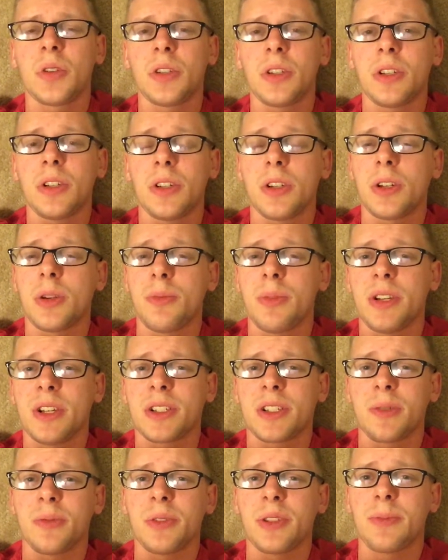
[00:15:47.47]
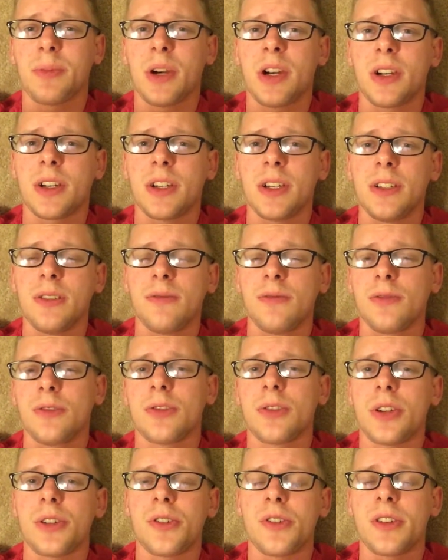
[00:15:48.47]
you're gonna pick someone's pocket,
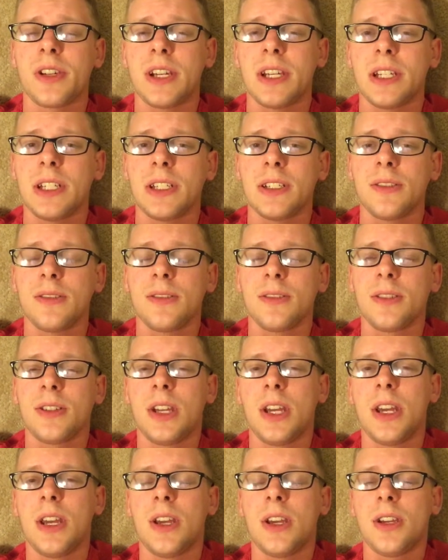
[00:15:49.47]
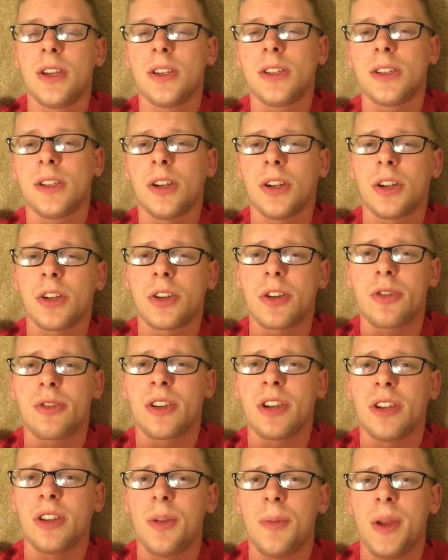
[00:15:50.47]
treasure taken. You're gonna go
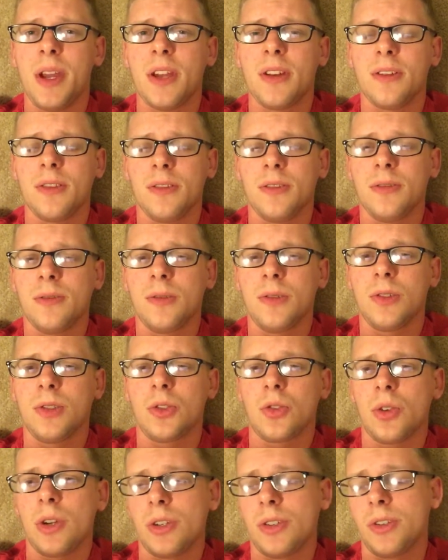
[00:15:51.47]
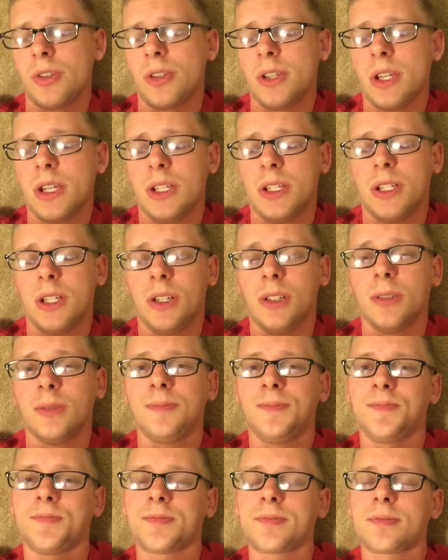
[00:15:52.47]
kill a man, treasure taken.
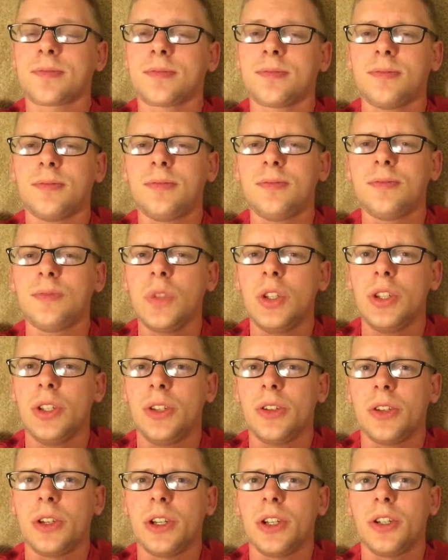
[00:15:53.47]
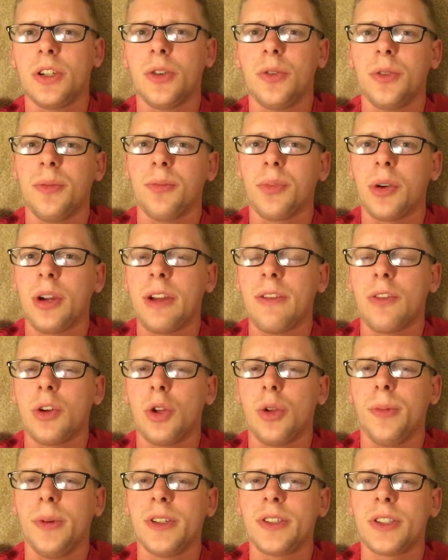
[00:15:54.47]
You're gonna go and brave a
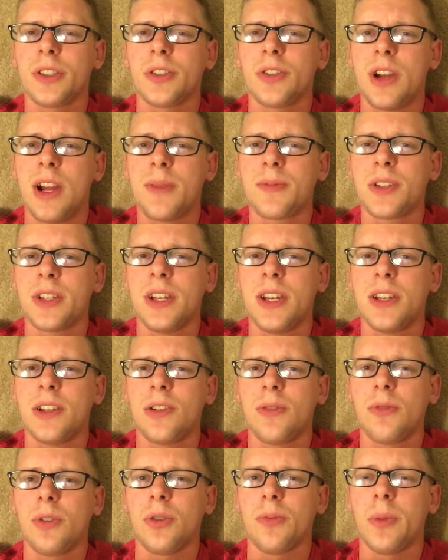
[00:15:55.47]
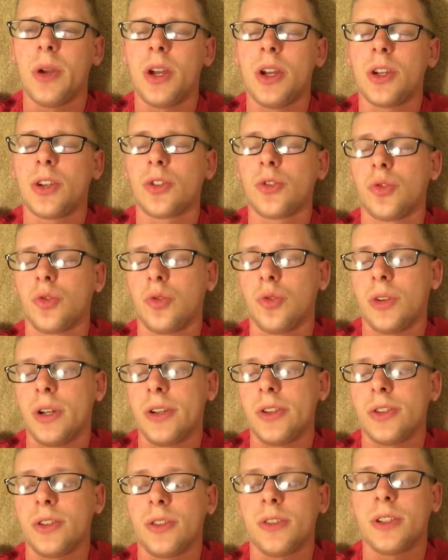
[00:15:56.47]
whole bunch of traps and get in a room,
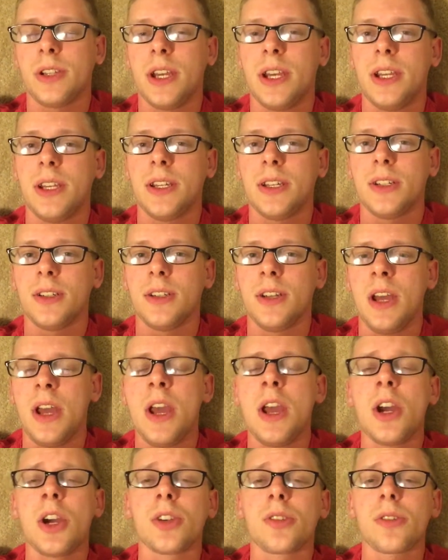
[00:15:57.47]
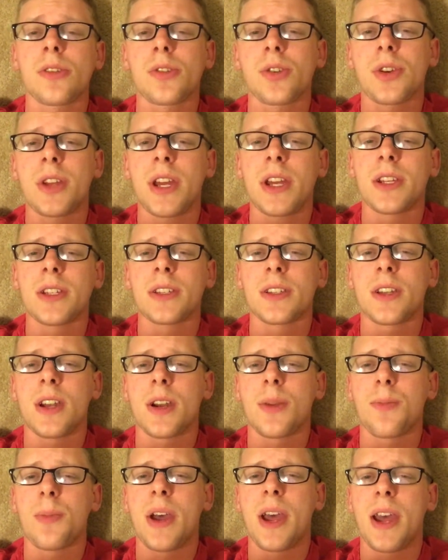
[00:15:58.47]
treasure taken. Treasure taken is not
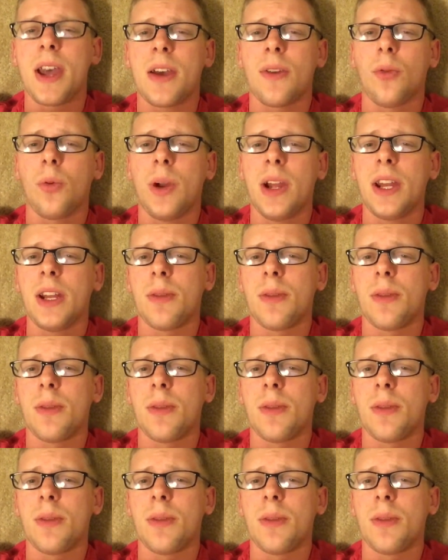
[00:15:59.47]
a bad way